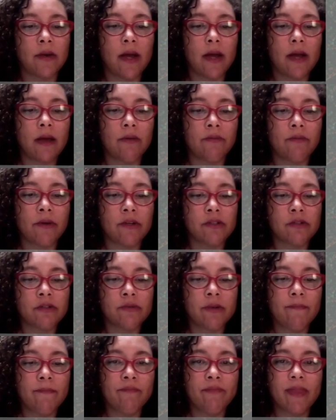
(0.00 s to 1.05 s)

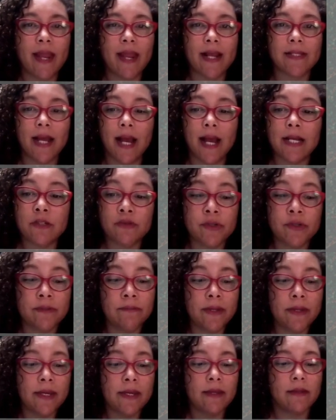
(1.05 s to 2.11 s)
rosary that has
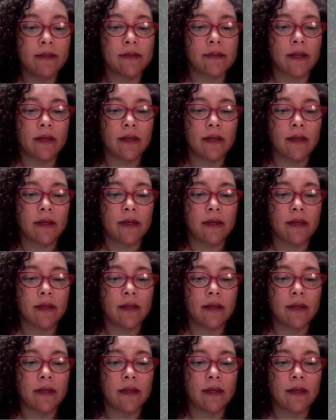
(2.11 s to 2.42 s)
100 beads.